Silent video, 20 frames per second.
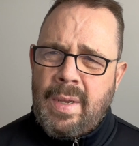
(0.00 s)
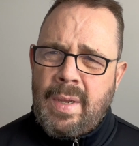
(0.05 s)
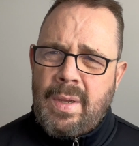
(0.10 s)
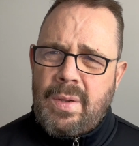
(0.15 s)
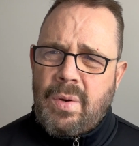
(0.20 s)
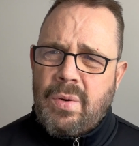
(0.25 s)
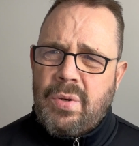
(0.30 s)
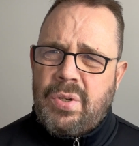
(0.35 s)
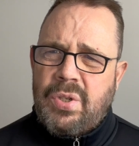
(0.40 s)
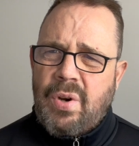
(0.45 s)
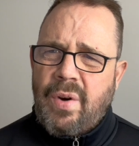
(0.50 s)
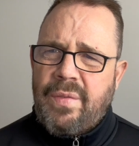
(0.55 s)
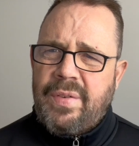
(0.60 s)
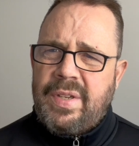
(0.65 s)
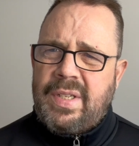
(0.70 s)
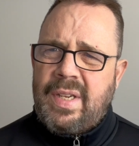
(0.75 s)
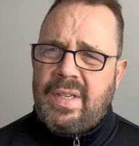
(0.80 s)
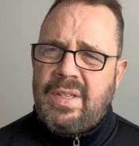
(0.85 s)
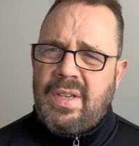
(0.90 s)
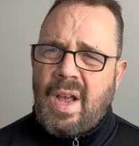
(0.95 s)
your
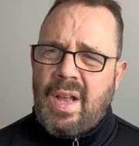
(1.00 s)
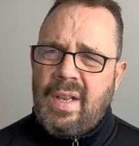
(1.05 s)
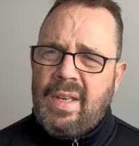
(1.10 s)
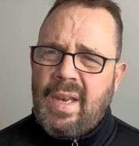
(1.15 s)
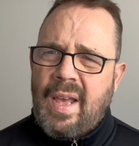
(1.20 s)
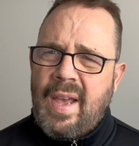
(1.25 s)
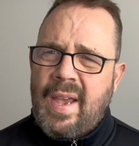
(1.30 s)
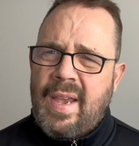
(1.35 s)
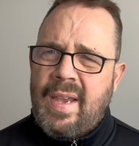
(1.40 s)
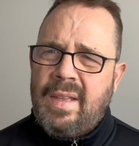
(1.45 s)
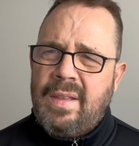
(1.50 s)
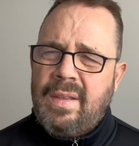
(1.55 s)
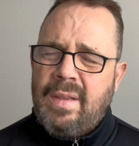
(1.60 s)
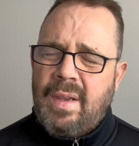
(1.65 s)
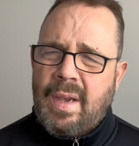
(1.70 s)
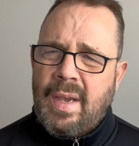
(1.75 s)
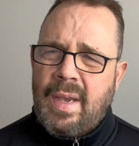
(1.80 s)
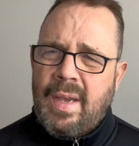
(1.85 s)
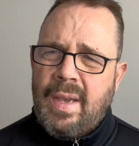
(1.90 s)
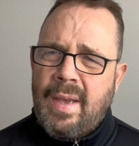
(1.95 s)
services online,
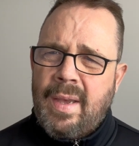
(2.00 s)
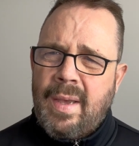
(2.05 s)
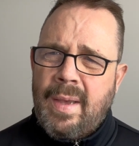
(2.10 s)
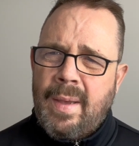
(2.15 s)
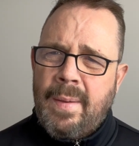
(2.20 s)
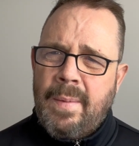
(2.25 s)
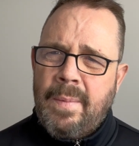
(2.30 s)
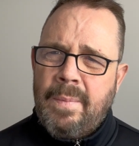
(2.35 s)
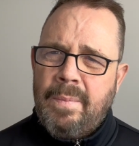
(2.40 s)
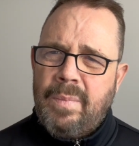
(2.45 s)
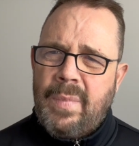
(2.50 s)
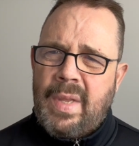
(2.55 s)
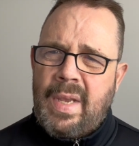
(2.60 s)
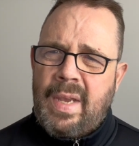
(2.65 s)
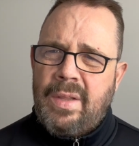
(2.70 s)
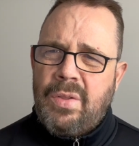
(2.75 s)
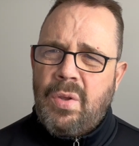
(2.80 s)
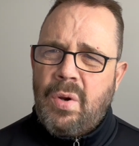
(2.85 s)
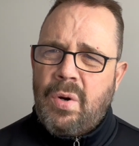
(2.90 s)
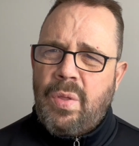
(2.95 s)
um,
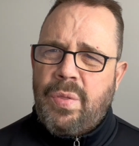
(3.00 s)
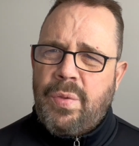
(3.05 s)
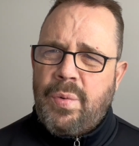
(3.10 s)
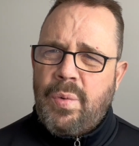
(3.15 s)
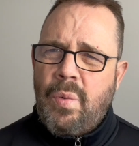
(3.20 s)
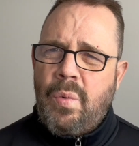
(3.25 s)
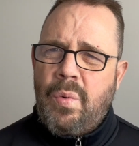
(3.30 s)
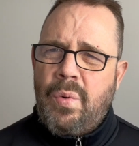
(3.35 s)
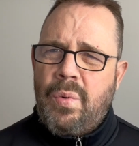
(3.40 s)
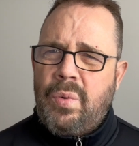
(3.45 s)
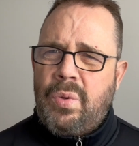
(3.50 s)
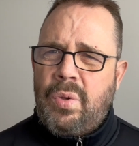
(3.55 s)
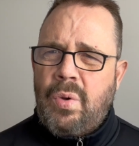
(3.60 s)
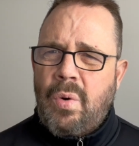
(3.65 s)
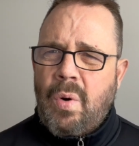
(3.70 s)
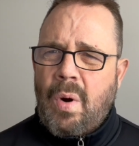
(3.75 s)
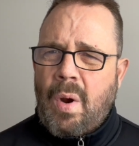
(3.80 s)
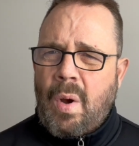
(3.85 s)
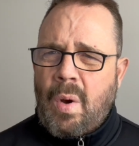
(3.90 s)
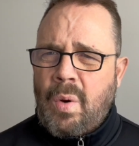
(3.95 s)
either through
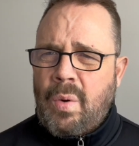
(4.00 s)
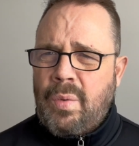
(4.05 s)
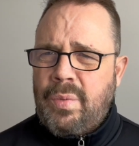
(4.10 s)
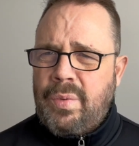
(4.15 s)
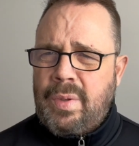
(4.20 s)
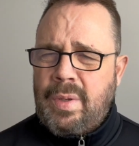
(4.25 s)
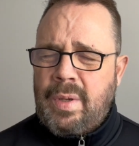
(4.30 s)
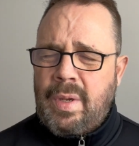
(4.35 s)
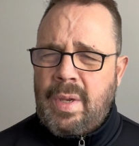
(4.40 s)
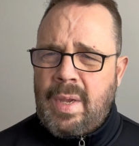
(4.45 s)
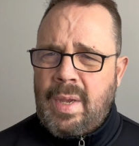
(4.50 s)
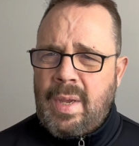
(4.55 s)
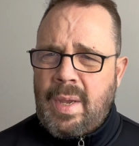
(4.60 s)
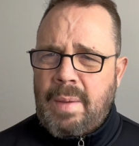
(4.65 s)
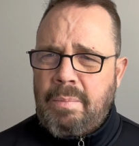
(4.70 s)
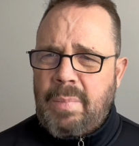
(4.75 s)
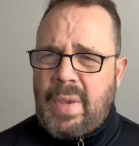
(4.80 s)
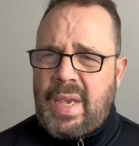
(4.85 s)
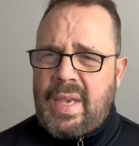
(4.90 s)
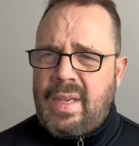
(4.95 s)
your own
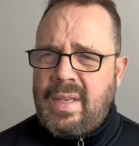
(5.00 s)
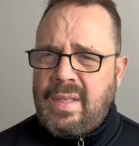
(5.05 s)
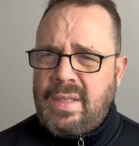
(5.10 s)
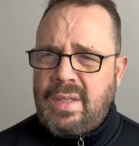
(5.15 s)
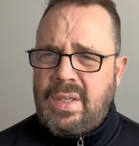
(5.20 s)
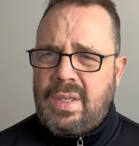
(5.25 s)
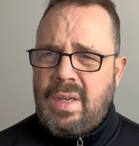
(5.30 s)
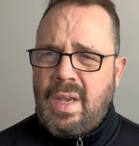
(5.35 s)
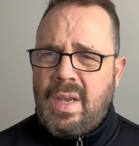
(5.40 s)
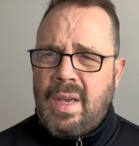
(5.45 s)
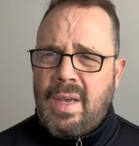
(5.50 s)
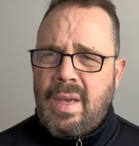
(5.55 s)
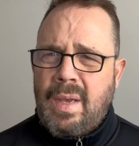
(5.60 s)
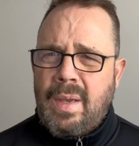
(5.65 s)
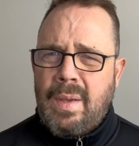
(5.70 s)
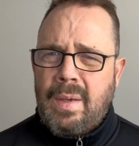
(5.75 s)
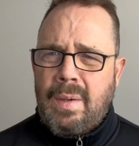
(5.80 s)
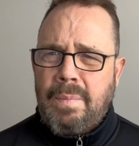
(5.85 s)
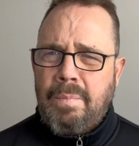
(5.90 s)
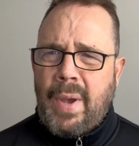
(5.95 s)
means,
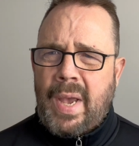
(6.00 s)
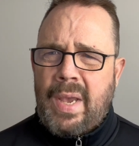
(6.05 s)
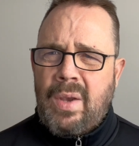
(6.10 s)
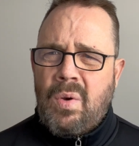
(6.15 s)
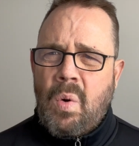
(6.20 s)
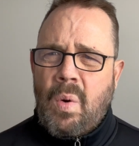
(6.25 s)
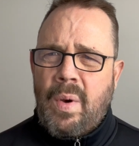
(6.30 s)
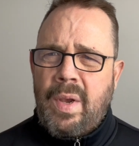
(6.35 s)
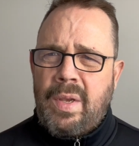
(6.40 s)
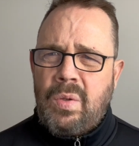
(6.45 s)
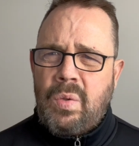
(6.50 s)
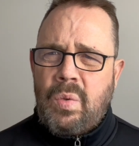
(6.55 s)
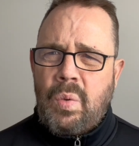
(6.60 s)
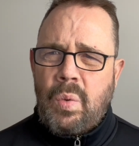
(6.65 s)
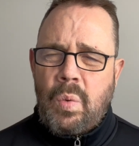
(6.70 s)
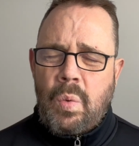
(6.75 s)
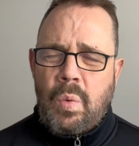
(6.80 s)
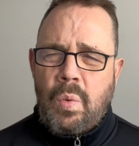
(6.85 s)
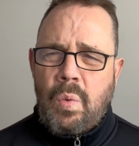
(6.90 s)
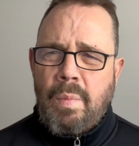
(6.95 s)
uh, by going
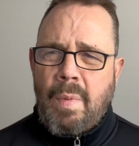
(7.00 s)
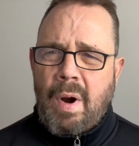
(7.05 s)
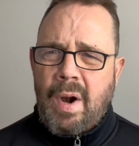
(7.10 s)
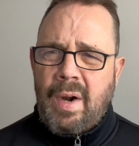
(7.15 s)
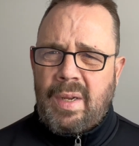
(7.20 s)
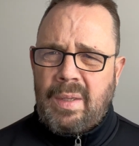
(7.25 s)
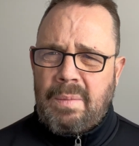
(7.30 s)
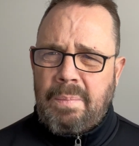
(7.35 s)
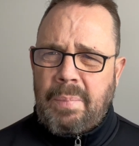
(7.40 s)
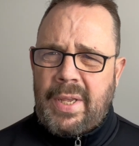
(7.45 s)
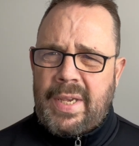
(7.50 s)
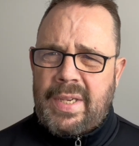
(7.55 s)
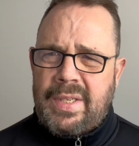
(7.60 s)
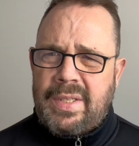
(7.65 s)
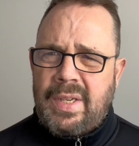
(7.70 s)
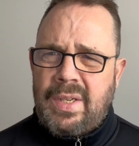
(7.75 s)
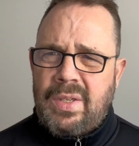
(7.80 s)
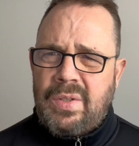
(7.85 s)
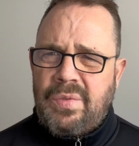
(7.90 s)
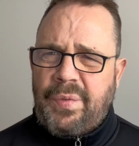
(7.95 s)
to
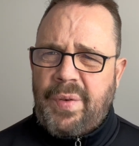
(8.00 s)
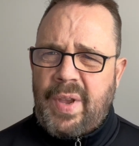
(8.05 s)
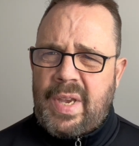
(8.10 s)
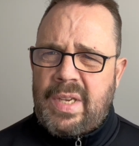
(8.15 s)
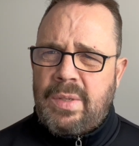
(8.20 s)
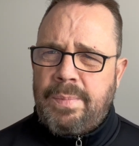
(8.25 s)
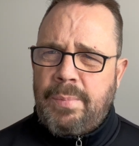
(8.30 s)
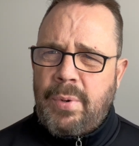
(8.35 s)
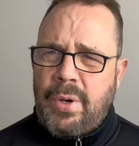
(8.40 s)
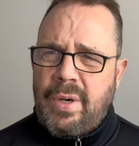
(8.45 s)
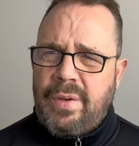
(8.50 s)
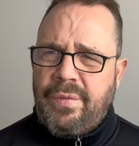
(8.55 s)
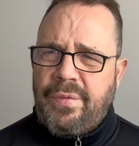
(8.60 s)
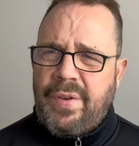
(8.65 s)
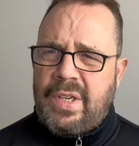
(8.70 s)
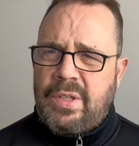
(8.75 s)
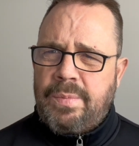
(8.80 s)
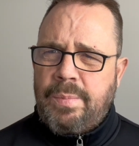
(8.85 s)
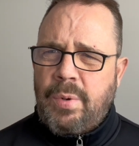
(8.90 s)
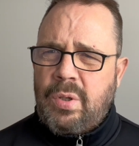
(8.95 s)
marketplaces, Facebook,
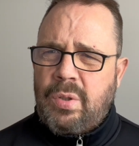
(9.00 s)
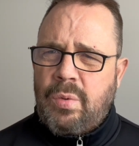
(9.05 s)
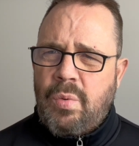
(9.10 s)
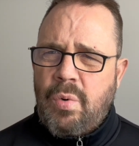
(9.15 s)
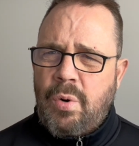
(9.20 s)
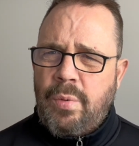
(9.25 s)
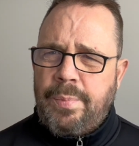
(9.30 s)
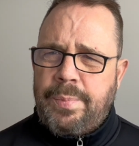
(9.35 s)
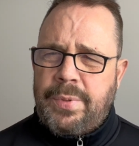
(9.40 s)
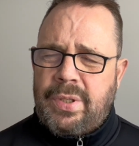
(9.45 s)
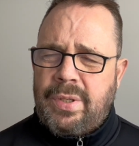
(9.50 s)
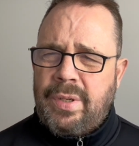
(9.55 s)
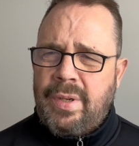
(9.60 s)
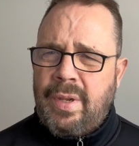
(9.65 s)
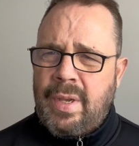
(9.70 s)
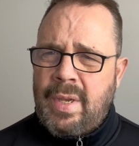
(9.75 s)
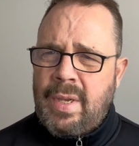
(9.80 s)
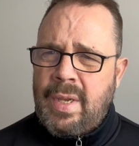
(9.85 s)
Facebook groups,